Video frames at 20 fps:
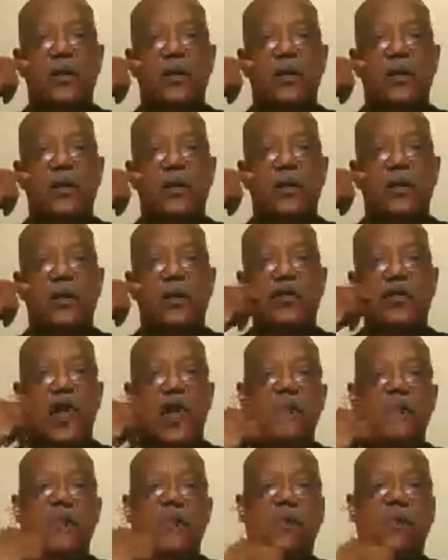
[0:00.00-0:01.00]
There's
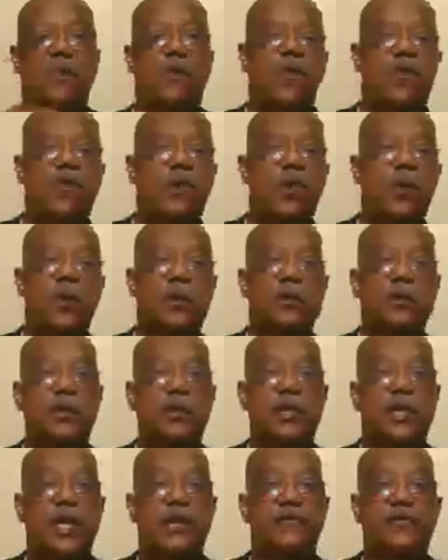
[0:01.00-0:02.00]
Yom Kippur, the Day
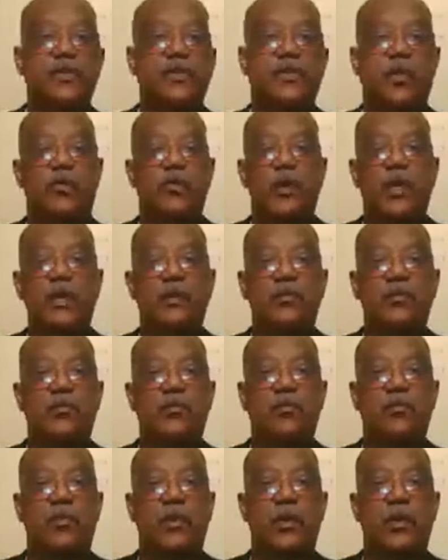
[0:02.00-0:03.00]
of Atonement,
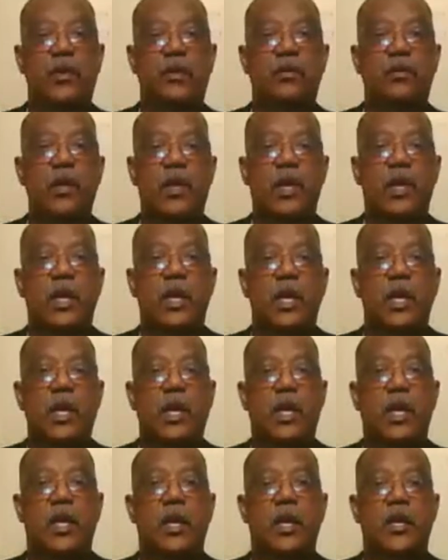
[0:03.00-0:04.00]
where
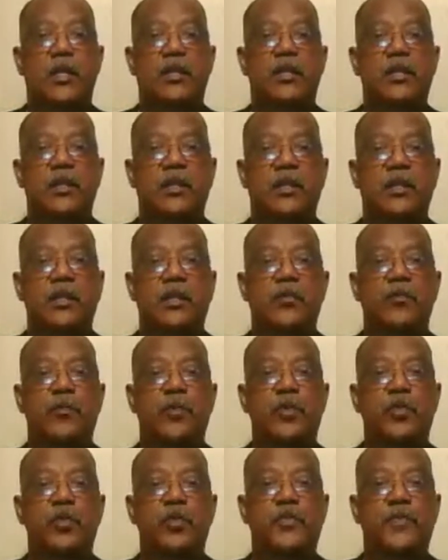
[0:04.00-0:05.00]
the
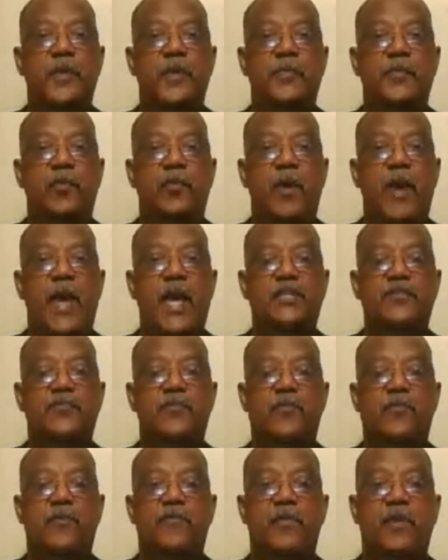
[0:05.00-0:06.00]
Jewish people ask
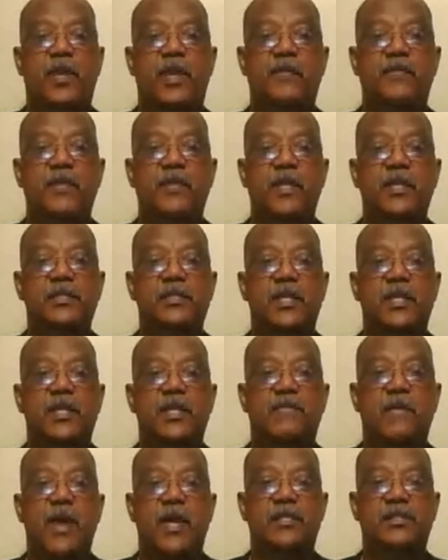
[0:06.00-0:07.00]
for forgiveness. They
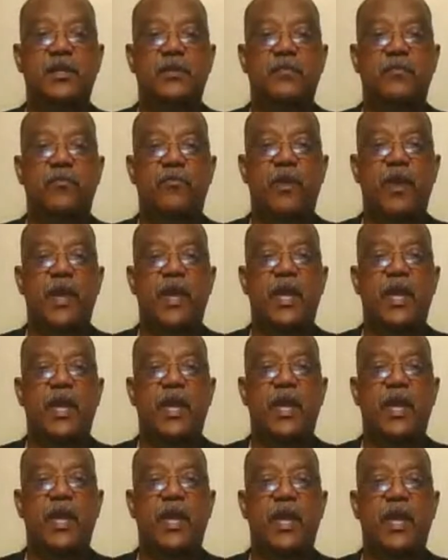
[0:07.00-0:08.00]
fast and pray,
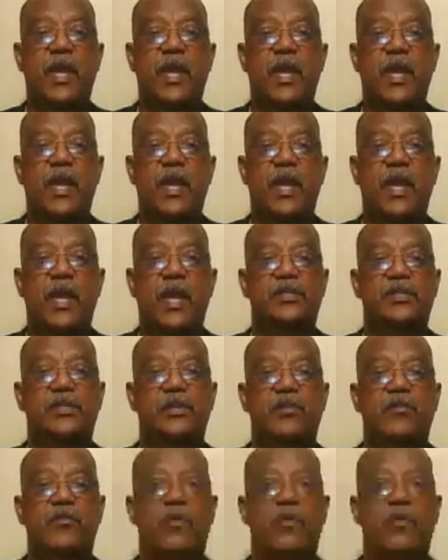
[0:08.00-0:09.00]
and it's
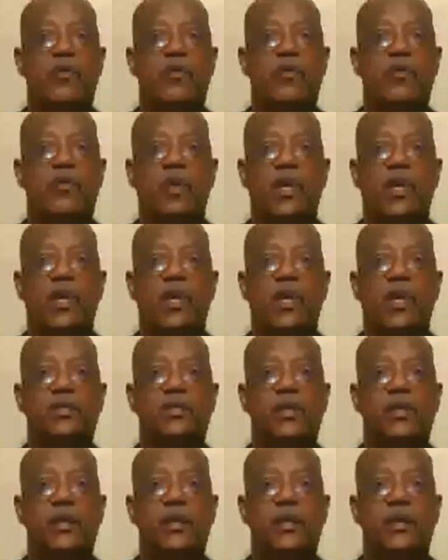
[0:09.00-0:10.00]
considered the
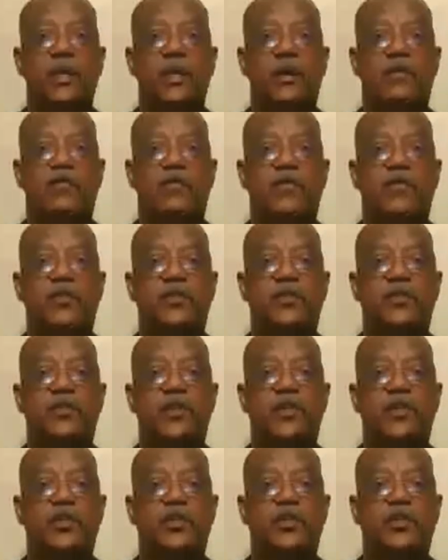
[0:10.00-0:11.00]
holiest of the
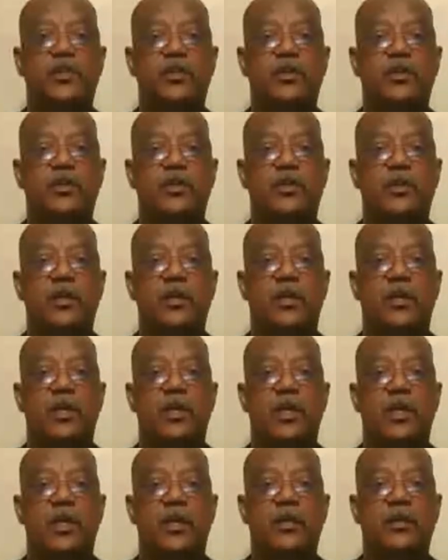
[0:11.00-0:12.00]
Jewish
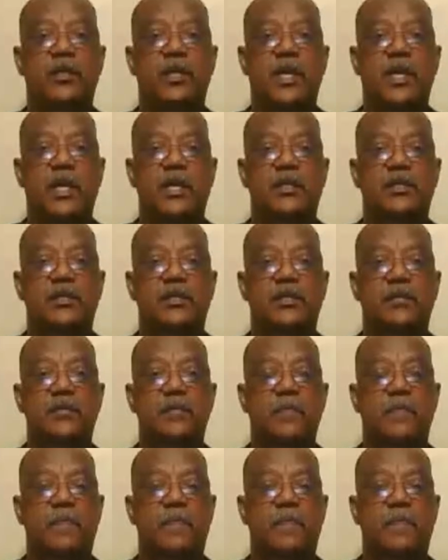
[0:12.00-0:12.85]
days.